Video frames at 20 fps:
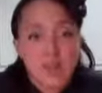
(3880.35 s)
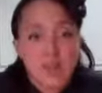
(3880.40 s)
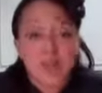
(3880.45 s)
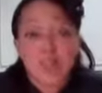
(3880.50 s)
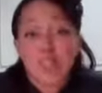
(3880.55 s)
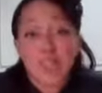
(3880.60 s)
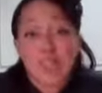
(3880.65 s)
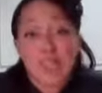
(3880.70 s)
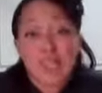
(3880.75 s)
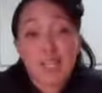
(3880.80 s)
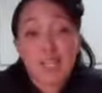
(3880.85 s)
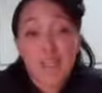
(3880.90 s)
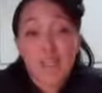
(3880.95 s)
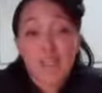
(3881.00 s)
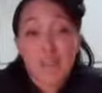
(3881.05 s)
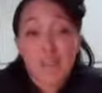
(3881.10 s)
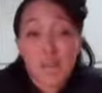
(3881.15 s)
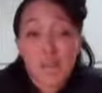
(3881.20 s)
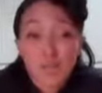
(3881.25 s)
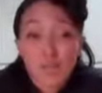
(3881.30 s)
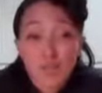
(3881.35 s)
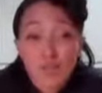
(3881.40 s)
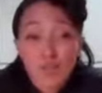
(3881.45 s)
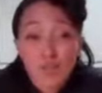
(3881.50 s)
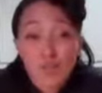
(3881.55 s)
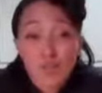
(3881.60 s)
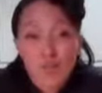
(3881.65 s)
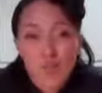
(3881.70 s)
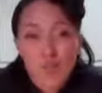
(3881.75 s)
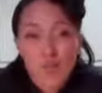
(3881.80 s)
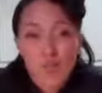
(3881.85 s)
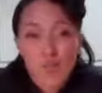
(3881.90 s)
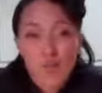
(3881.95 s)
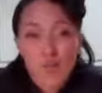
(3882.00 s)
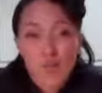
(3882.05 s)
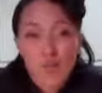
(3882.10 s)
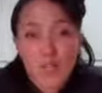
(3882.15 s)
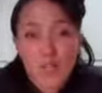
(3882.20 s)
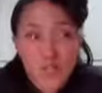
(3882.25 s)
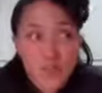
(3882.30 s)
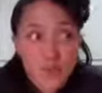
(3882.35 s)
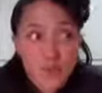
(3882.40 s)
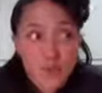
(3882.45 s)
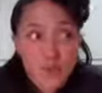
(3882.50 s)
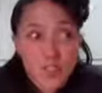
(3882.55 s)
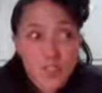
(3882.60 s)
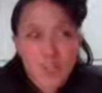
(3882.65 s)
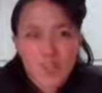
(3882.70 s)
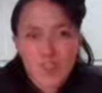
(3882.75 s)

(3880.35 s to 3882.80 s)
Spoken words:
for cleaning mirrors and windows.